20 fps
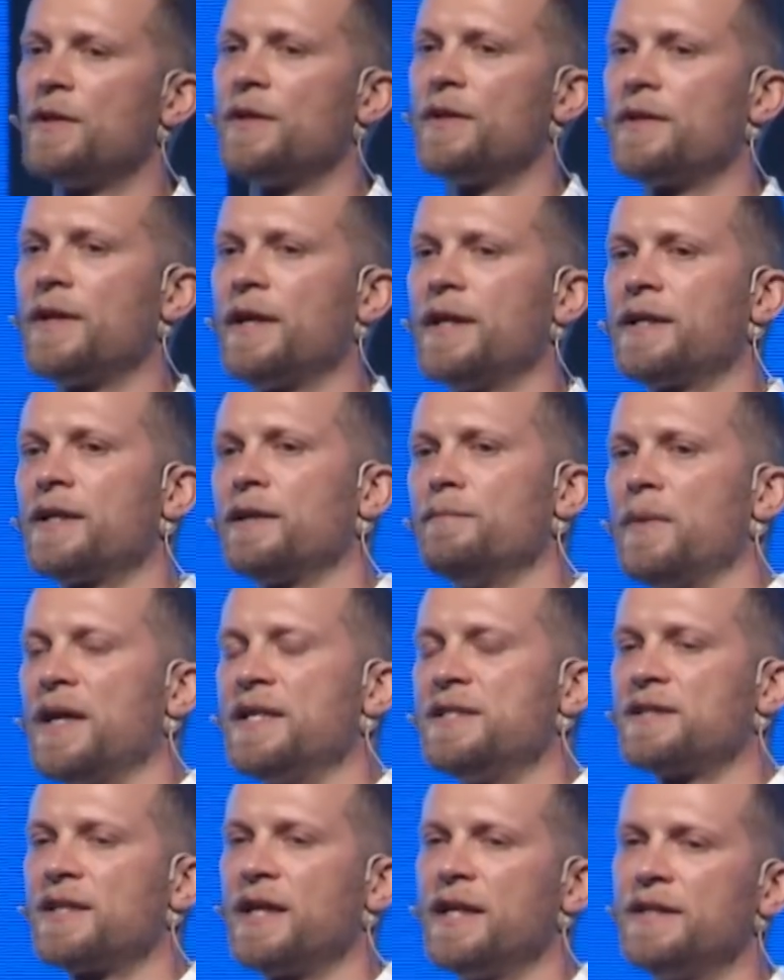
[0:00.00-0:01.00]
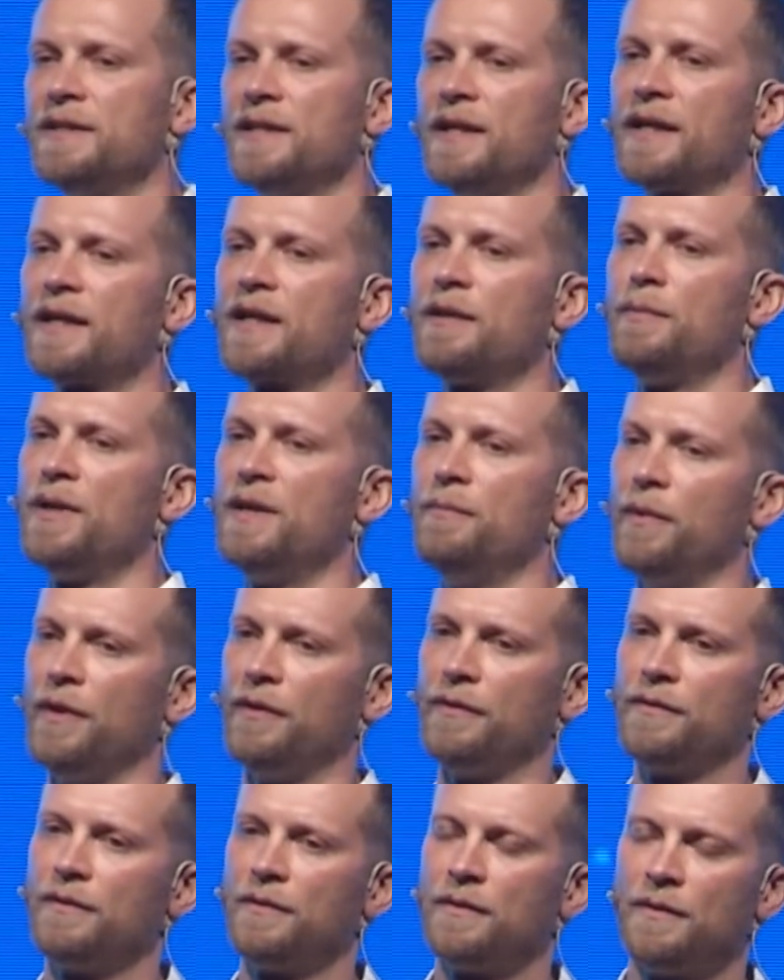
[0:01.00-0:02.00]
that they can maintain their commitment